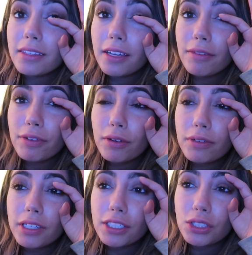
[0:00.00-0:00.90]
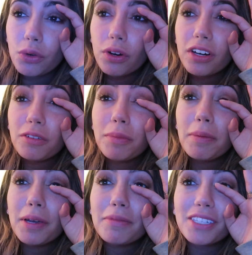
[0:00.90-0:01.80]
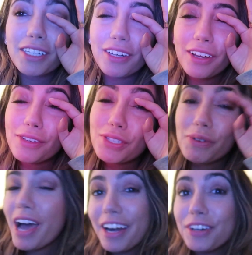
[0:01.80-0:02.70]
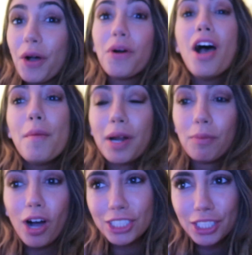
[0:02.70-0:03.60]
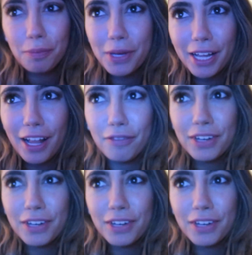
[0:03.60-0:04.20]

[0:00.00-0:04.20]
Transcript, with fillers: they feel really short. Maybe I'm just like not used to it, I don't know. But I'm watching the P L L